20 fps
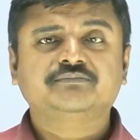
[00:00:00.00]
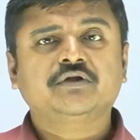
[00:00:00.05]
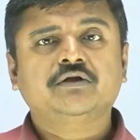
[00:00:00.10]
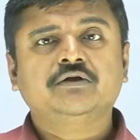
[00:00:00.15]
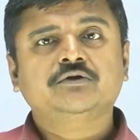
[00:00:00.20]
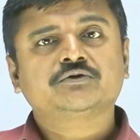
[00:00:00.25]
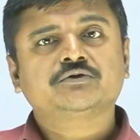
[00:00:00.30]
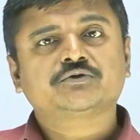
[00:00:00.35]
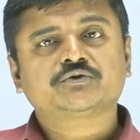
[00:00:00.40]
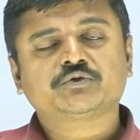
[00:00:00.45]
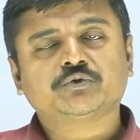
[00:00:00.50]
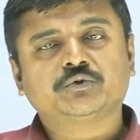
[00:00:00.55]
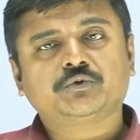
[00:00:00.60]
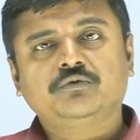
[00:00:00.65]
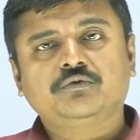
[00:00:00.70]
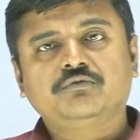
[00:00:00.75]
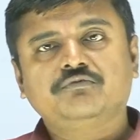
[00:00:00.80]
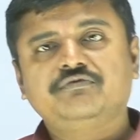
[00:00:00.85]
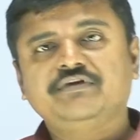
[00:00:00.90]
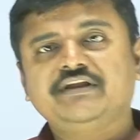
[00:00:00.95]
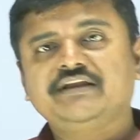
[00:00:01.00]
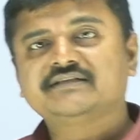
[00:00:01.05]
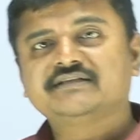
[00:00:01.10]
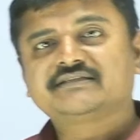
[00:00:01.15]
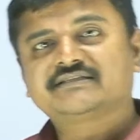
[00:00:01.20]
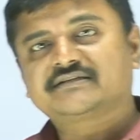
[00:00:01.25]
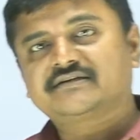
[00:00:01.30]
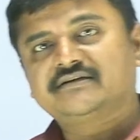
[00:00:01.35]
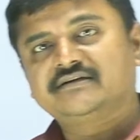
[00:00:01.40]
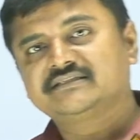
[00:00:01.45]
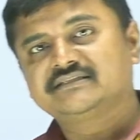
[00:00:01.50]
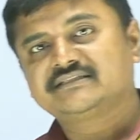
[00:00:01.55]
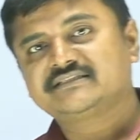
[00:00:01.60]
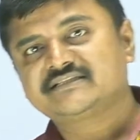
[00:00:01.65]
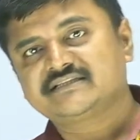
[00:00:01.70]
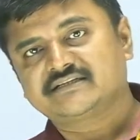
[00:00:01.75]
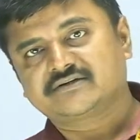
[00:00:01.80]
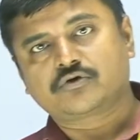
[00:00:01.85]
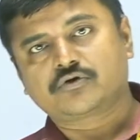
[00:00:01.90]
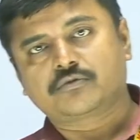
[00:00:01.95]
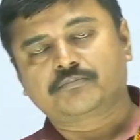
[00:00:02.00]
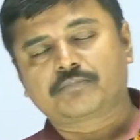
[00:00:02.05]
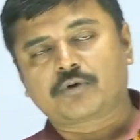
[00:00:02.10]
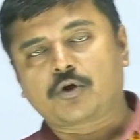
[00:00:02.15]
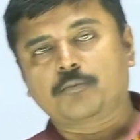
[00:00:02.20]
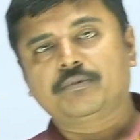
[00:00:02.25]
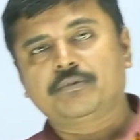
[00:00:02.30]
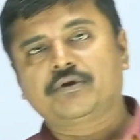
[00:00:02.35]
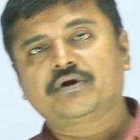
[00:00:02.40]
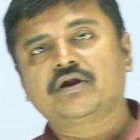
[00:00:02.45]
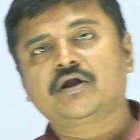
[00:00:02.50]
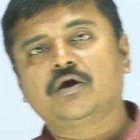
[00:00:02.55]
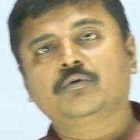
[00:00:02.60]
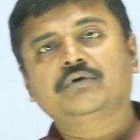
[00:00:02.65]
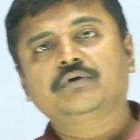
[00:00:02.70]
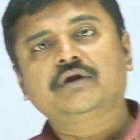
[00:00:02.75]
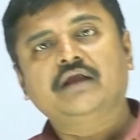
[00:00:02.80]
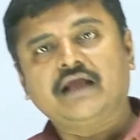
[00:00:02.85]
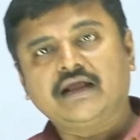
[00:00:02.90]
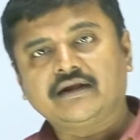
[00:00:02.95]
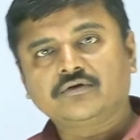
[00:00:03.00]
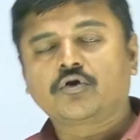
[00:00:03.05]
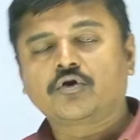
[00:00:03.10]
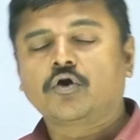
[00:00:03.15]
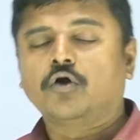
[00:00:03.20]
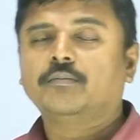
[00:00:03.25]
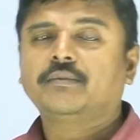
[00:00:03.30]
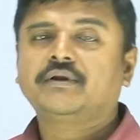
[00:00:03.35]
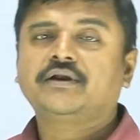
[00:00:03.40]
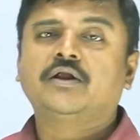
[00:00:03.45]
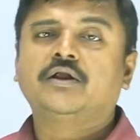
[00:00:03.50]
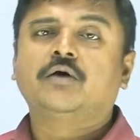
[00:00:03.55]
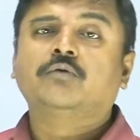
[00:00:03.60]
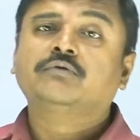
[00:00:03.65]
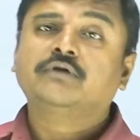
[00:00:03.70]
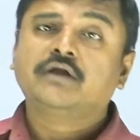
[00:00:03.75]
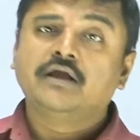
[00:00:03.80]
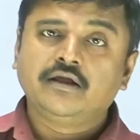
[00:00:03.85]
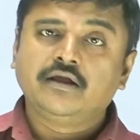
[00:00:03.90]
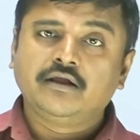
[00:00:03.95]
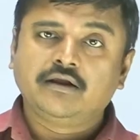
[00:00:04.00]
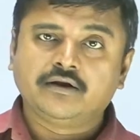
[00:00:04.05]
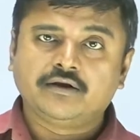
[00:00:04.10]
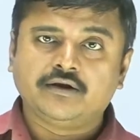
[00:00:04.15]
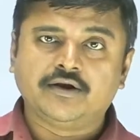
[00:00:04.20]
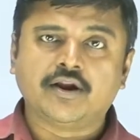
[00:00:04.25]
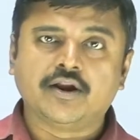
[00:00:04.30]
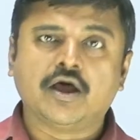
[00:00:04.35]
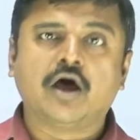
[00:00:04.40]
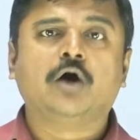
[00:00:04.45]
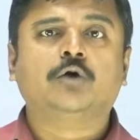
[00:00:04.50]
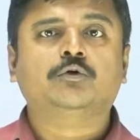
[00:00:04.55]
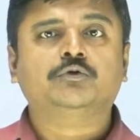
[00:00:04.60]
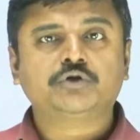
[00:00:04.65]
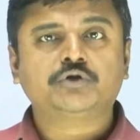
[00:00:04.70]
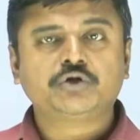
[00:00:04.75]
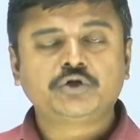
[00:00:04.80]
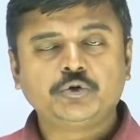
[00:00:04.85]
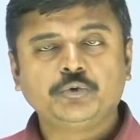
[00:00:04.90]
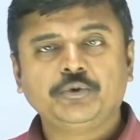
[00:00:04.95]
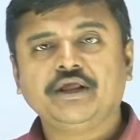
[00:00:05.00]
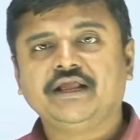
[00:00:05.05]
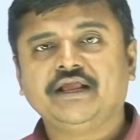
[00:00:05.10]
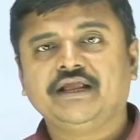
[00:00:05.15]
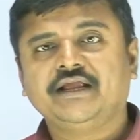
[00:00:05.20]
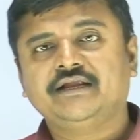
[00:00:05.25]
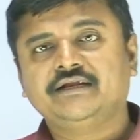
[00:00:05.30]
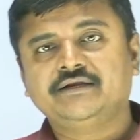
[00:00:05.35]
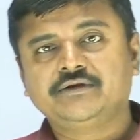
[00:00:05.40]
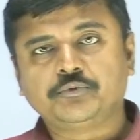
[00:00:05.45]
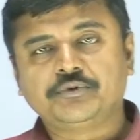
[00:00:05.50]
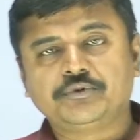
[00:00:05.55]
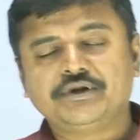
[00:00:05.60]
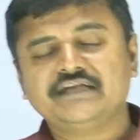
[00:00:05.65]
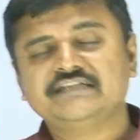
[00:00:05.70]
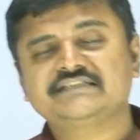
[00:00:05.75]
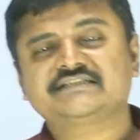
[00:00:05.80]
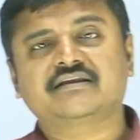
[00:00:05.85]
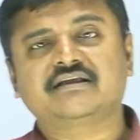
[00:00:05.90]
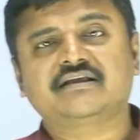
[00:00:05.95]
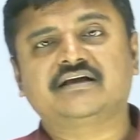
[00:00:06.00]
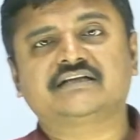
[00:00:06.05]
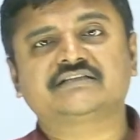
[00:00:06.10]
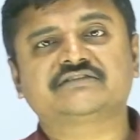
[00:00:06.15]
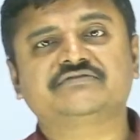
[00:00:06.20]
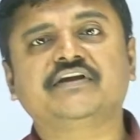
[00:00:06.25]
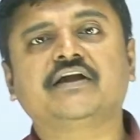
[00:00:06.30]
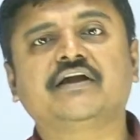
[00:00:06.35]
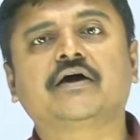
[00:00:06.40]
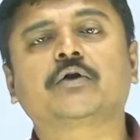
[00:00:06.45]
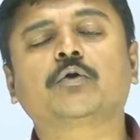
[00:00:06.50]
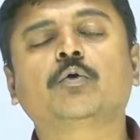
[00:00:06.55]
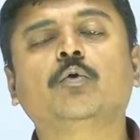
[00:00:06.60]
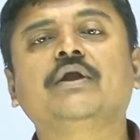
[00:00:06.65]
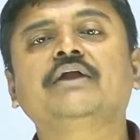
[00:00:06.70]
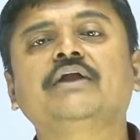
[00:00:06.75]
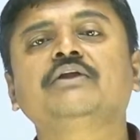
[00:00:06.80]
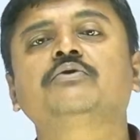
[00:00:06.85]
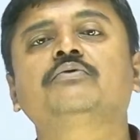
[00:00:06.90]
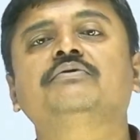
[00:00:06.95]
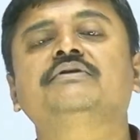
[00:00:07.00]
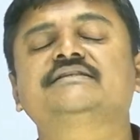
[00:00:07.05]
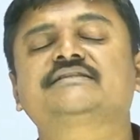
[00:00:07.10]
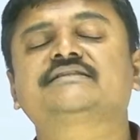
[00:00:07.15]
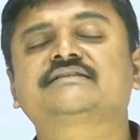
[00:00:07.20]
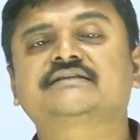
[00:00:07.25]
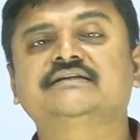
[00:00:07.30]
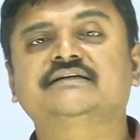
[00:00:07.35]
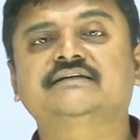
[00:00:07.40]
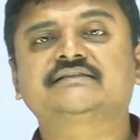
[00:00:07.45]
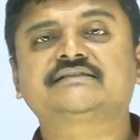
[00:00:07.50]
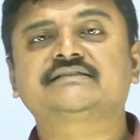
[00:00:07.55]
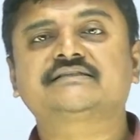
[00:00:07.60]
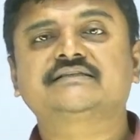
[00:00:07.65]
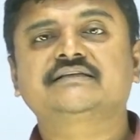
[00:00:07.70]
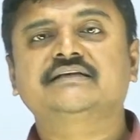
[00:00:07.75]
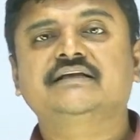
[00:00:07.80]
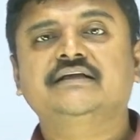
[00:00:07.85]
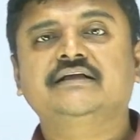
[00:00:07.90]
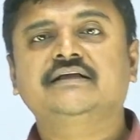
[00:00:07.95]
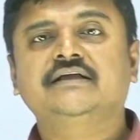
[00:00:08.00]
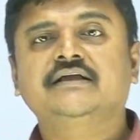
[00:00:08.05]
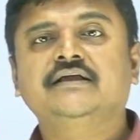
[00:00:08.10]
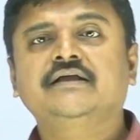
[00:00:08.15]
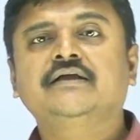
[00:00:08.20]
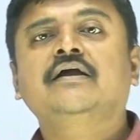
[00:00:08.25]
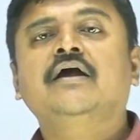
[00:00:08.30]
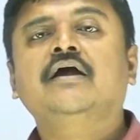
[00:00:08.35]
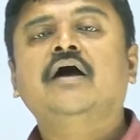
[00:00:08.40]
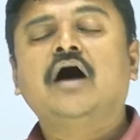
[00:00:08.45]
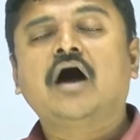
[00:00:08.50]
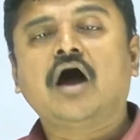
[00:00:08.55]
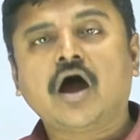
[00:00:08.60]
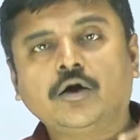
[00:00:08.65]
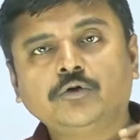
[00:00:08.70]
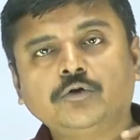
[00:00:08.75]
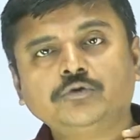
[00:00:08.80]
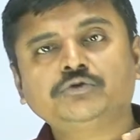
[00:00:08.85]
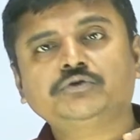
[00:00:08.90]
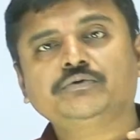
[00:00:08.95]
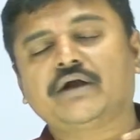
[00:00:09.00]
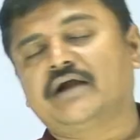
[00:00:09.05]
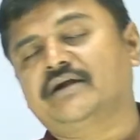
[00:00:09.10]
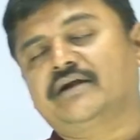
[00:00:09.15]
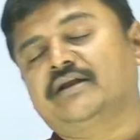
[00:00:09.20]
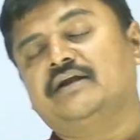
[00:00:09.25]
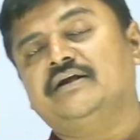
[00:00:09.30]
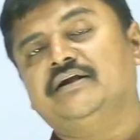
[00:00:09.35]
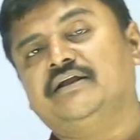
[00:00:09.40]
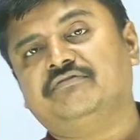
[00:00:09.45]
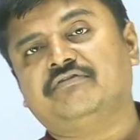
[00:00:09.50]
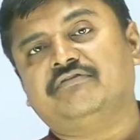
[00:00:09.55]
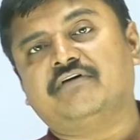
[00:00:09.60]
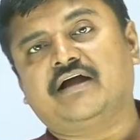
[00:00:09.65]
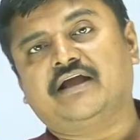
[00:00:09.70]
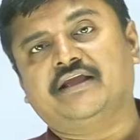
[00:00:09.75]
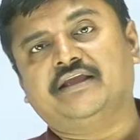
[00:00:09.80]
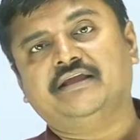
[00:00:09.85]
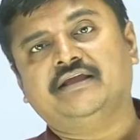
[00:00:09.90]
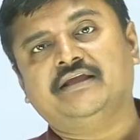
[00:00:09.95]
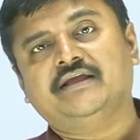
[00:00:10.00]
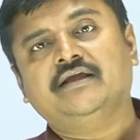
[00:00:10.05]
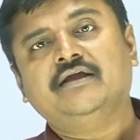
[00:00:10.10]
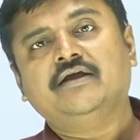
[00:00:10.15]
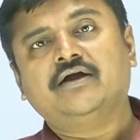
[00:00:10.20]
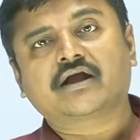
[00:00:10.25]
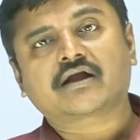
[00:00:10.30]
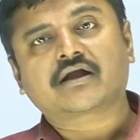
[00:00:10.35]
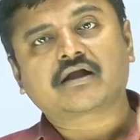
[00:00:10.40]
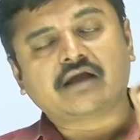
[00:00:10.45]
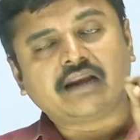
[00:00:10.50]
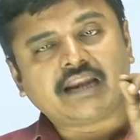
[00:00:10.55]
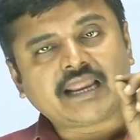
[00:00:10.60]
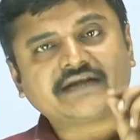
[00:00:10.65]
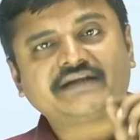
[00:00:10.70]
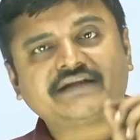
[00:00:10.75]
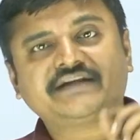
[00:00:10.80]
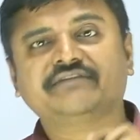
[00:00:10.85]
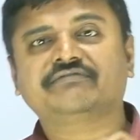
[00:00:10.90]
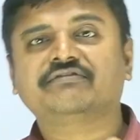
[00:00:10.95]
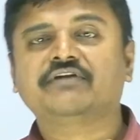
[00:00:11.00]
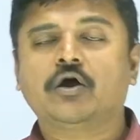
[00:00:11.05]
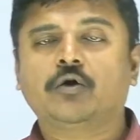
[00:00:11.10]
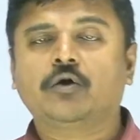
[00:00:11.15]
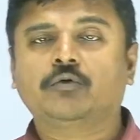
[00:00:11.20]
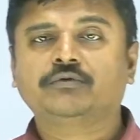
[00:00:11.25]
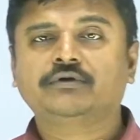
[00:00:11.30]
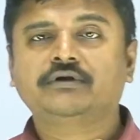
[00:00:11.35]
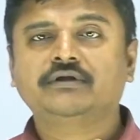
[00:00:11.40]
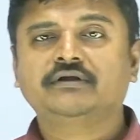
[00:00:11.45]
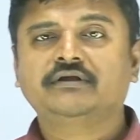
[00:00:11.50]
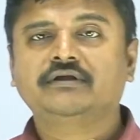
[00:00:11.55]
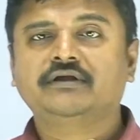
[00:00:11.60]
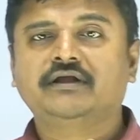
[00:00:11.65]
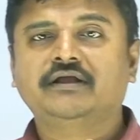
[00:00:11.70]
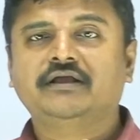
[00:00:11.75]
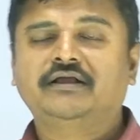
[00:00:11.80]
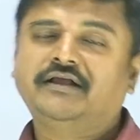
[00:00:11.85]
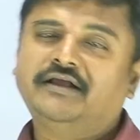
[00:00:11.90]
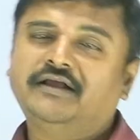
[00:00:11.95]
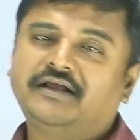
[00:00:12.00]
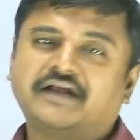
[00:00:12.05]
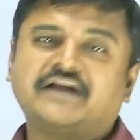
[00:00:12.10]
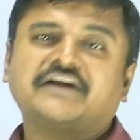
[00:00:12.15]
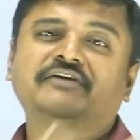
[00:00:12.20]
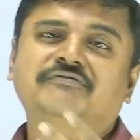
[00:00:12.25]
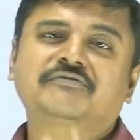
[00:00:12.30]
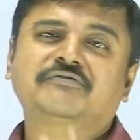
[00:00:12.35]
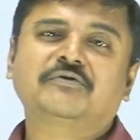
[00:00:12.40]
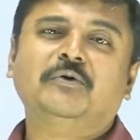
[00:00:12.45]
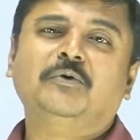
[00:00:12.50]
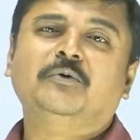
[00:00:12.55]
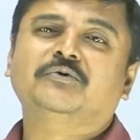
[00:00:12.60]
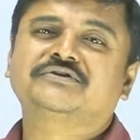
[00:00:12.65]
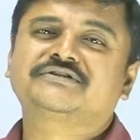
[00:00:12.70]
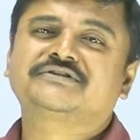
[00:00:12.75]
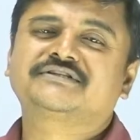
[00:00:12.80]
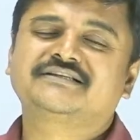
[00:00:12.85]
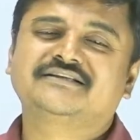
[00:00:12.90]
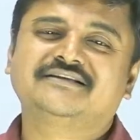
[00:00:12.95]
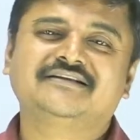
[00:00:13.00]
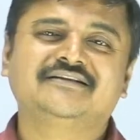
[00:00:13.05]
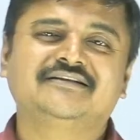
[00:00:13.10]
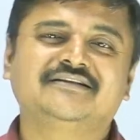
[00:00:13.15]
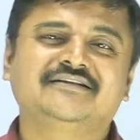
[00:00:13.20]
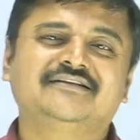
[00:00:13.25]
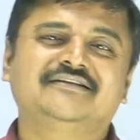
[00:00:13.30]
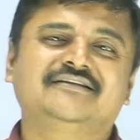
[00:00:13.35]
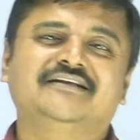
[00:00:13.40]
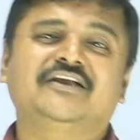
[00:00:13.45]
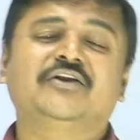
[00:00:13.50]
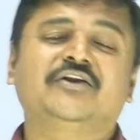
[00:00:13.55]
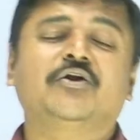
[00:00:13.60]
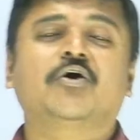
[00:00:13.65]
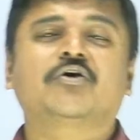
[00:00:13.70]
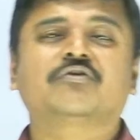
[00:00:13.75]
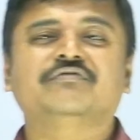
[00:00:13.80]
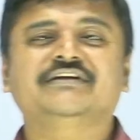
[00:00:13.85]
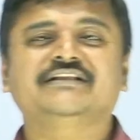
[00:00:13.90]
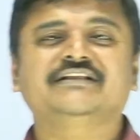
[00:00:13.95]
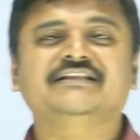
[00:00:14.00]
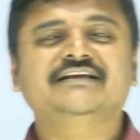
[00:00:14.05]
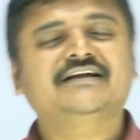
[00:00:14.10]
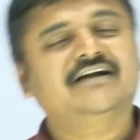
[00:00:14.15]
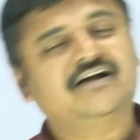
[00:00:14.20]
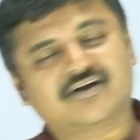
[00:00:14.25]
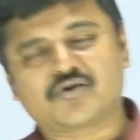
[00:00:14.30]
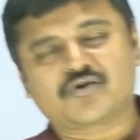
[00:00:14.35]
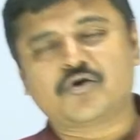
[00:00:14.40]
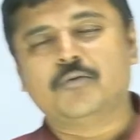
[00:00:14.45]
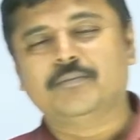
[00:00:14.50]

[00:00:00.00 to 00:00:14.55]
So we discussed proper noun and common noun. Now today, in today's class, we are going to discuss how to identify a collective noun and of course along with a common